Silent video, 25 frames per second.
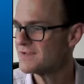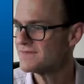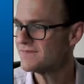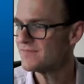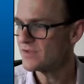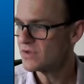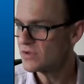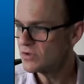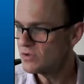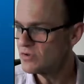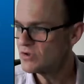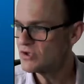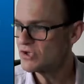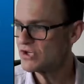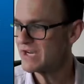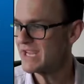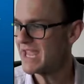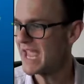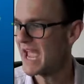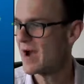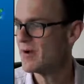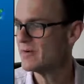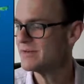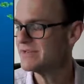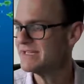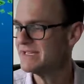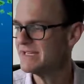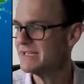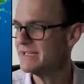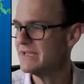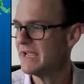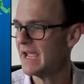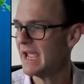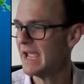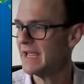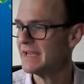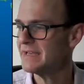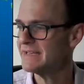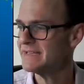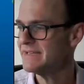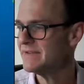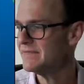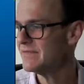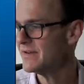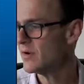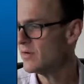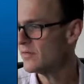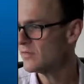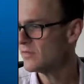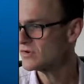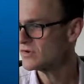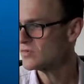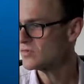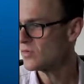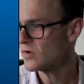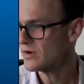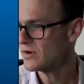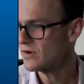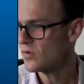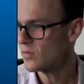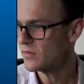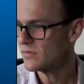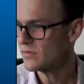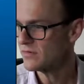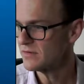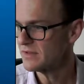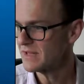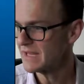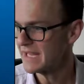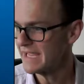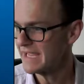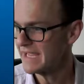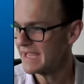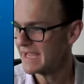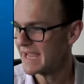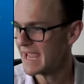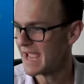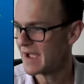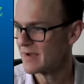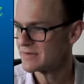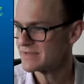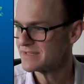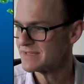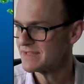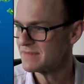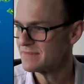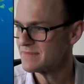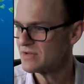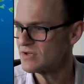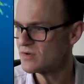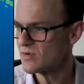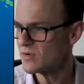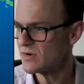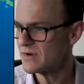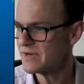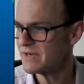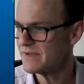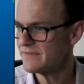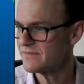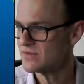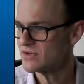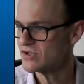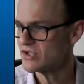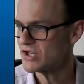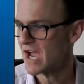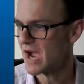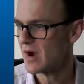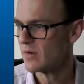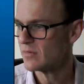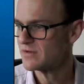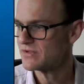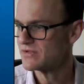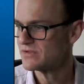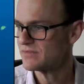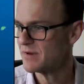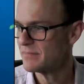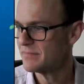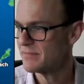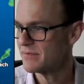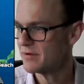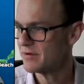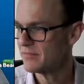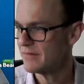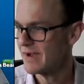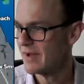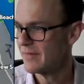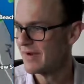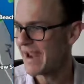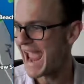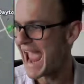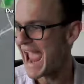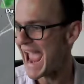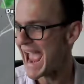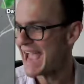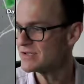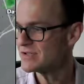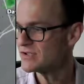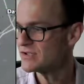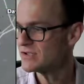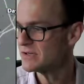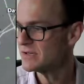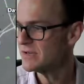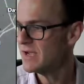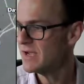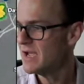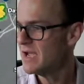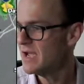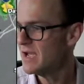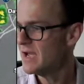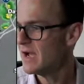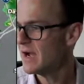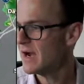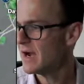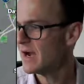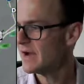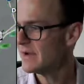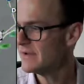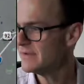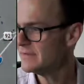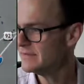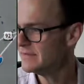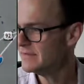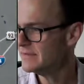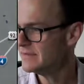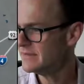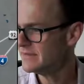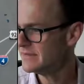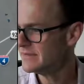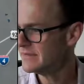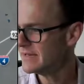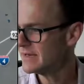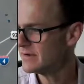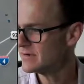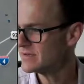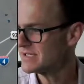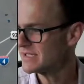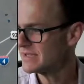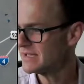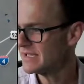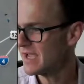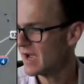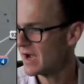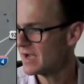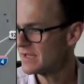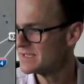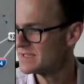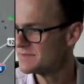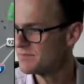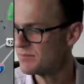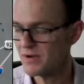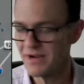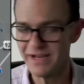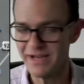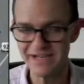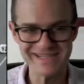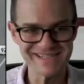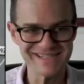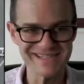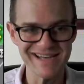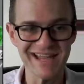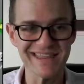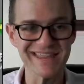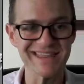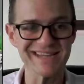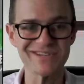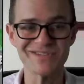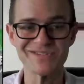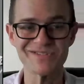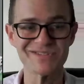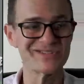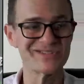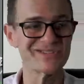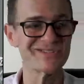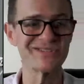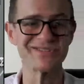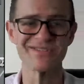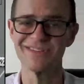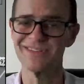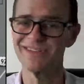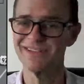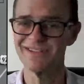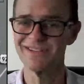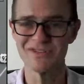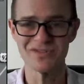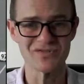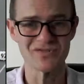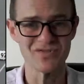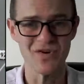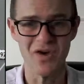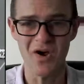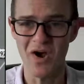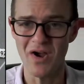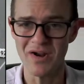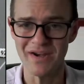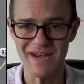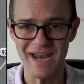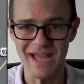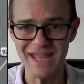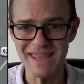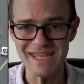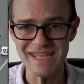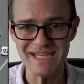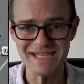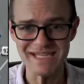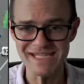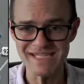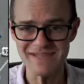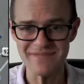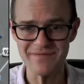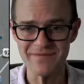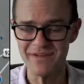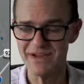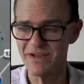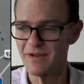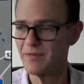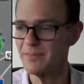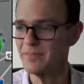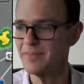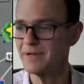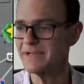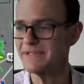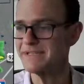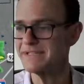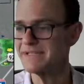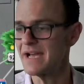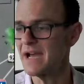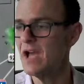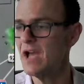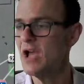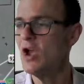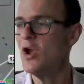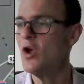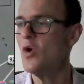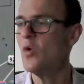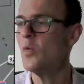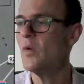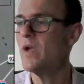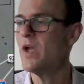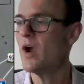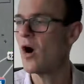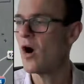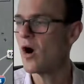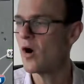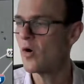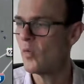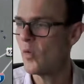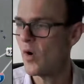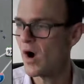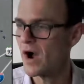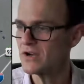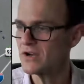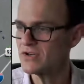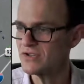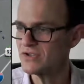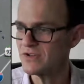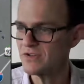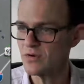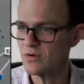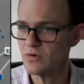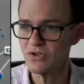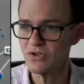Volusia County and even over toward northern Lake County. The majority of the showers are up here around Astor, near DeLeon Springs. Nothing certainly strong, nothing severe, but we are watching those